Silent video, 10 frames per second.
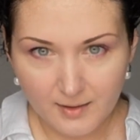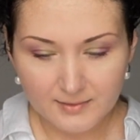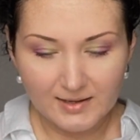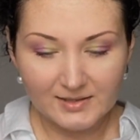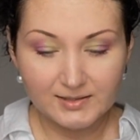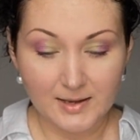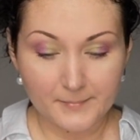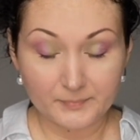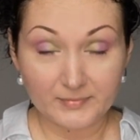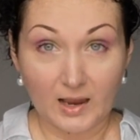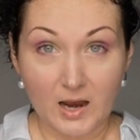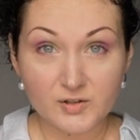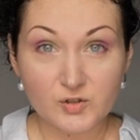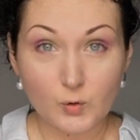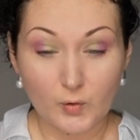That's our
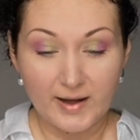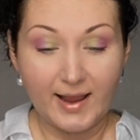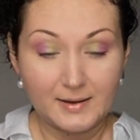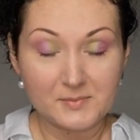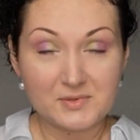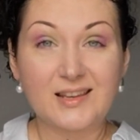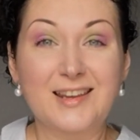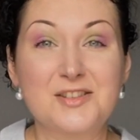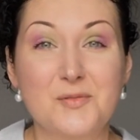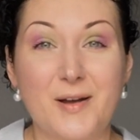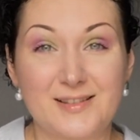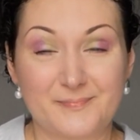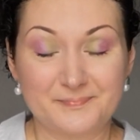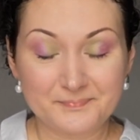story, and I'm sticking to it.